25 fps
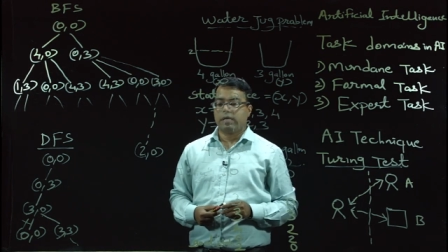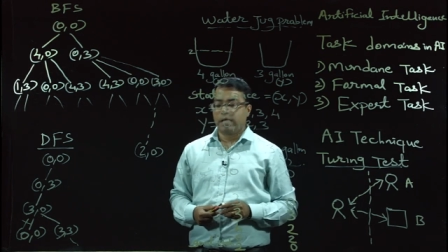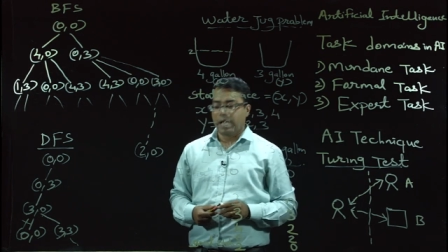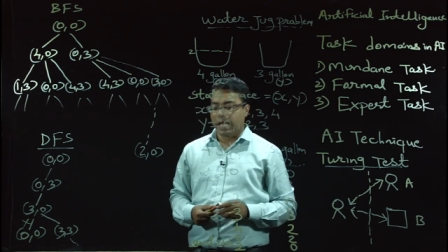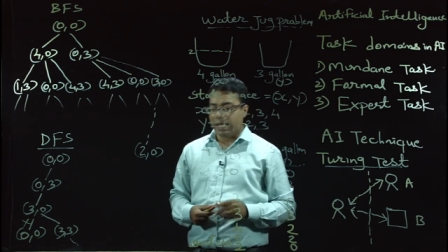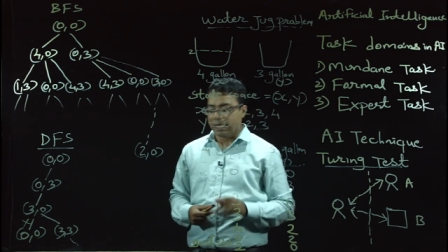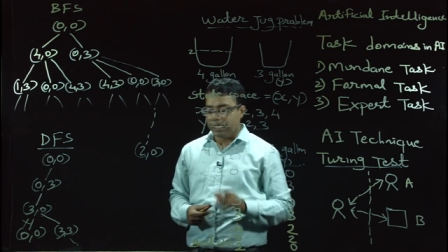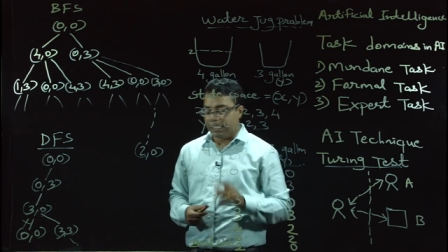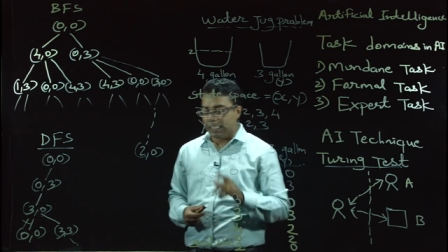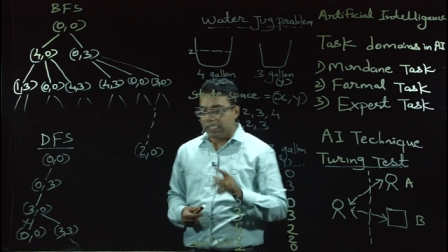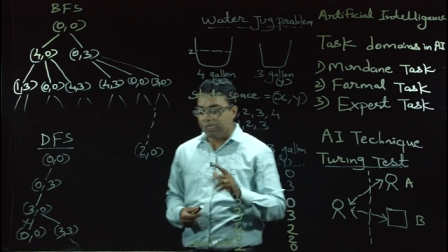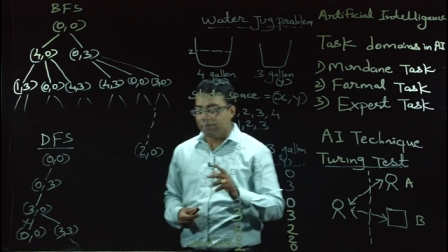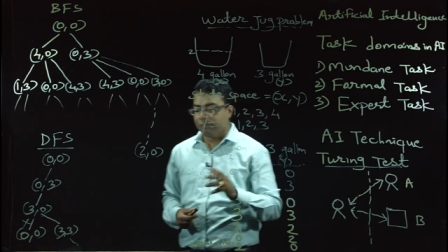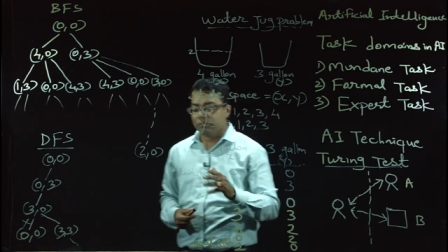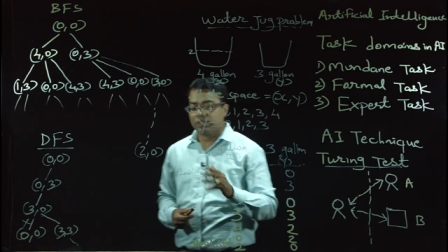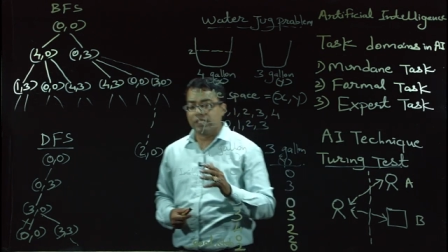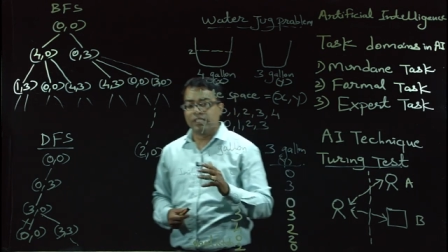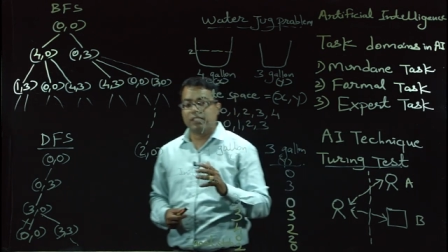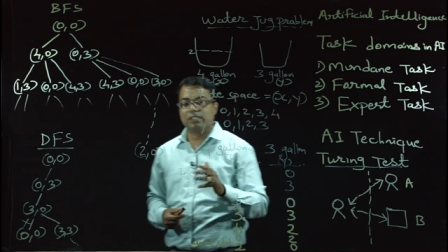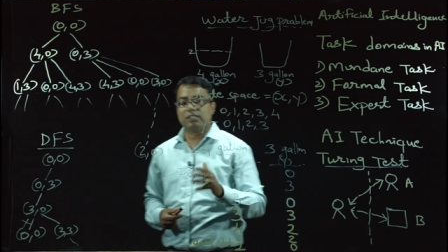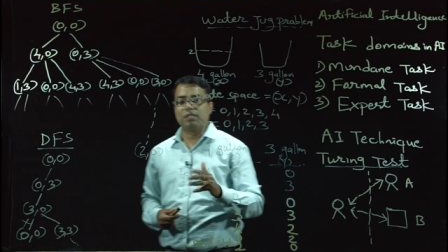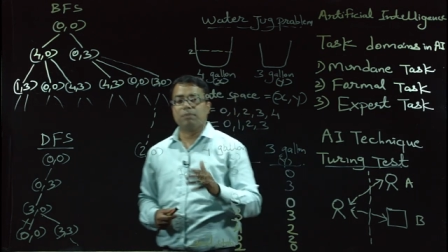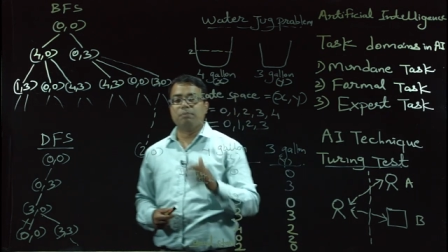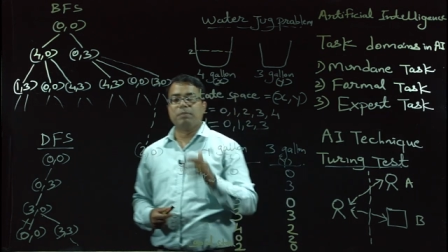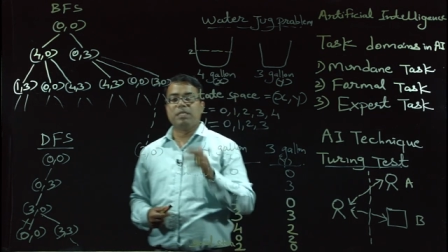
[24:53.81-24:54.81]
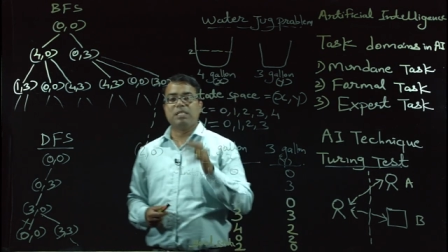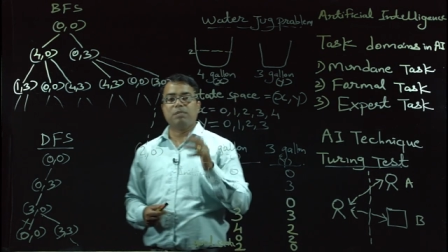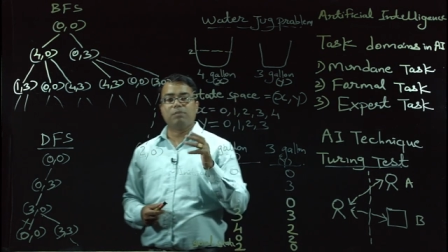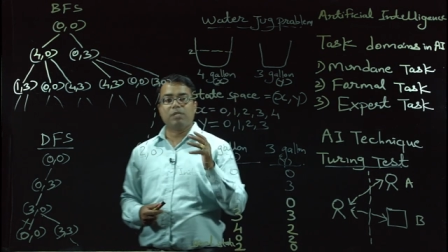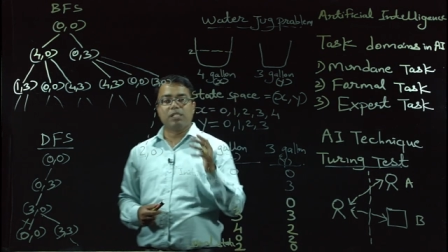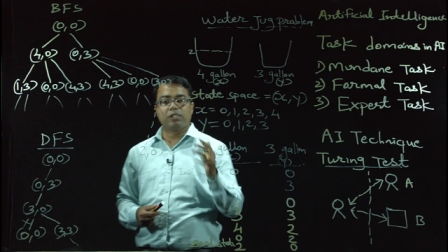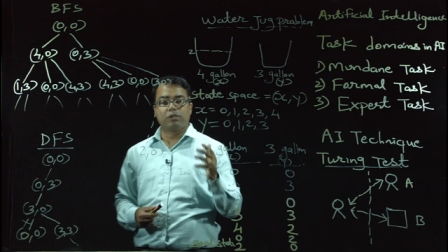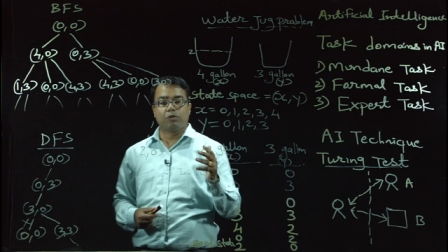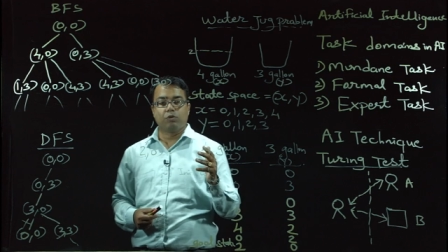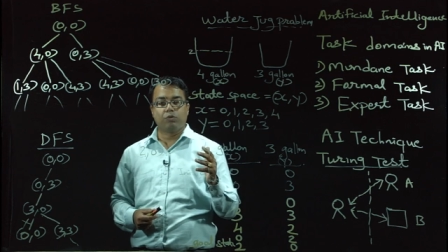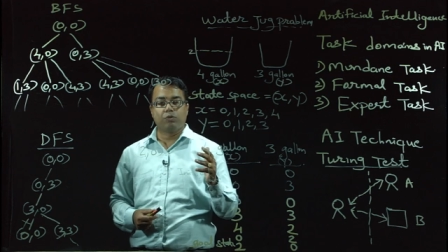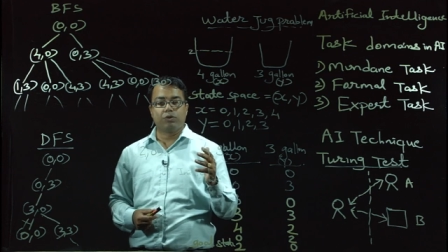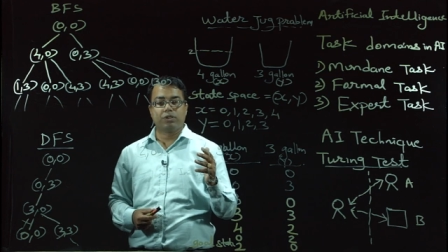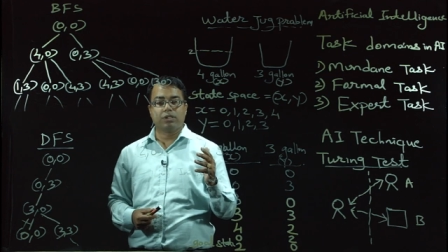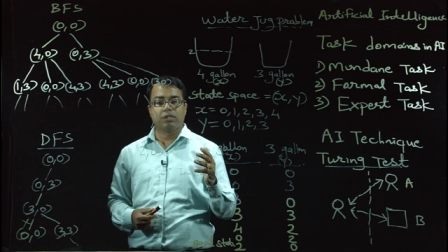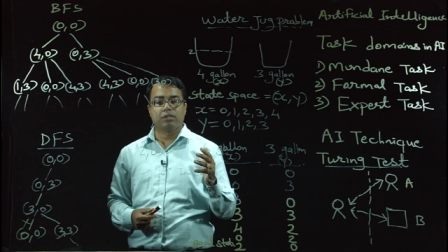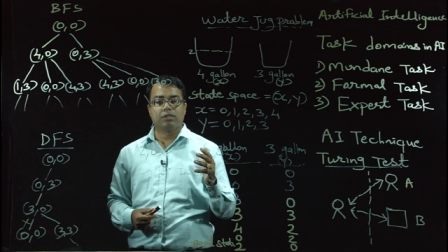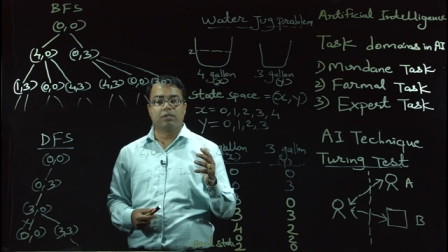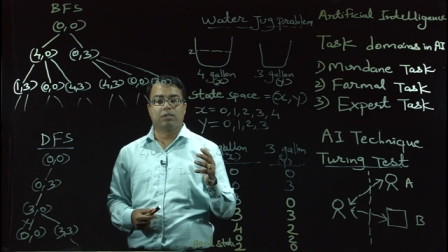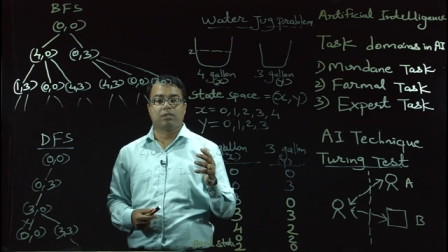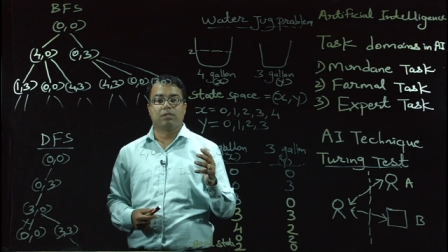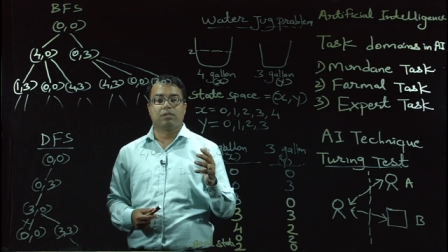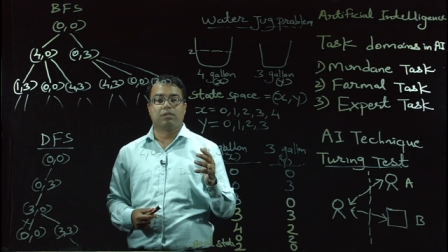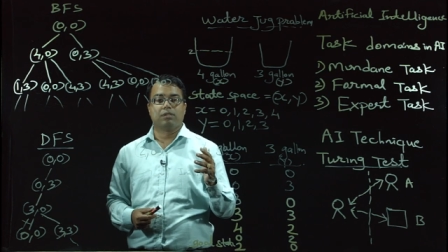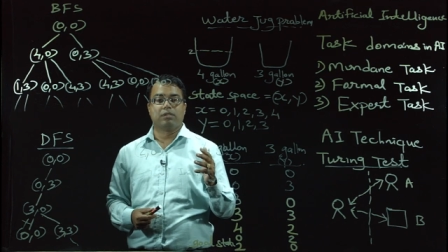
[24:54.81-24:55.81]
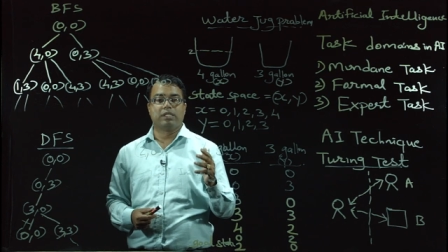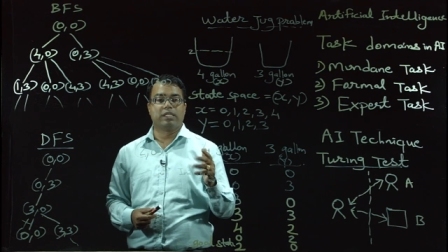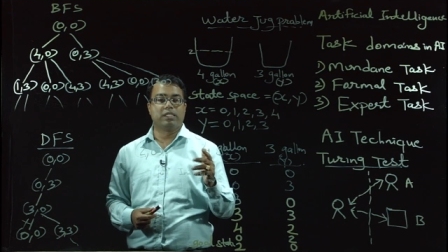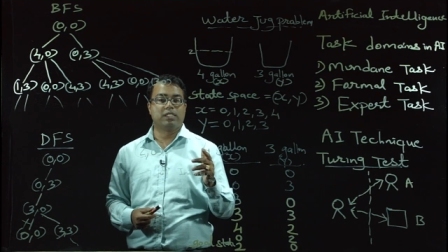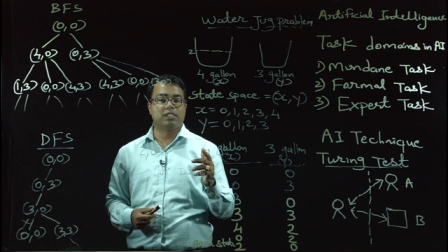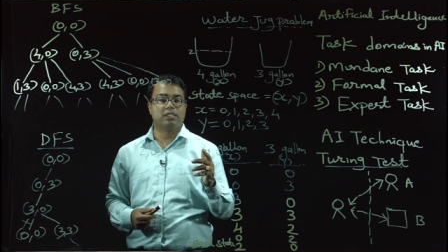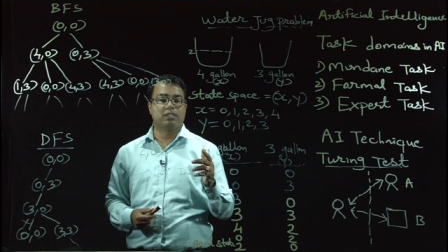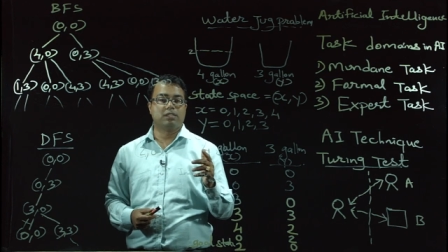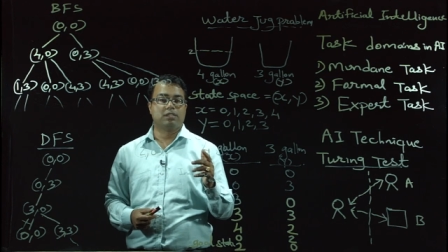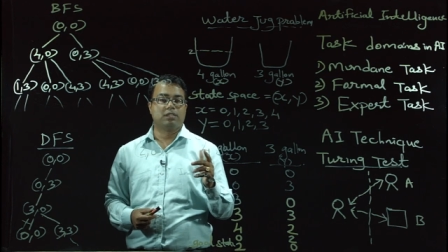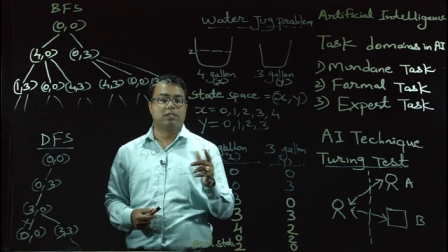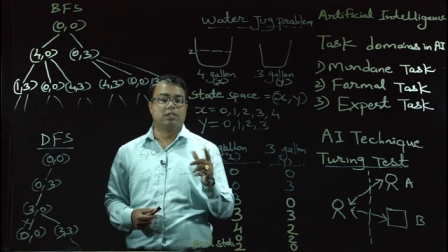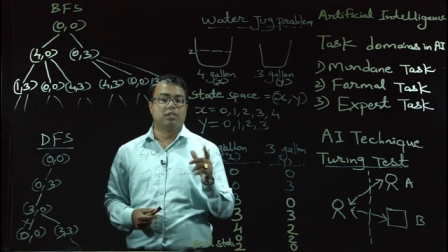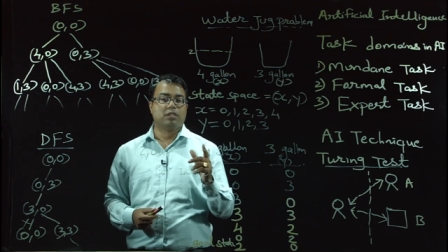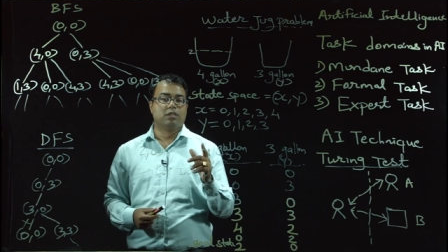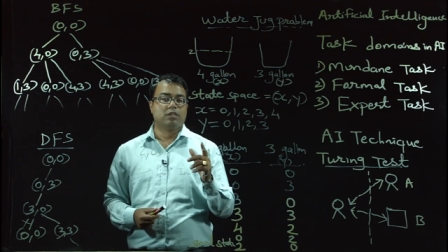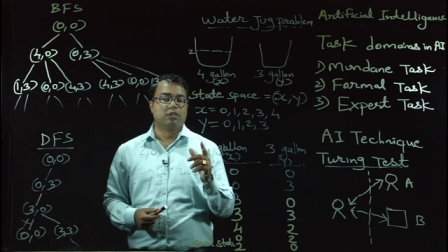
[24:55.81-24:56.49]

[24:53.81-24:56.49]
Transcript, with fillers: and if there is a minimal solution that is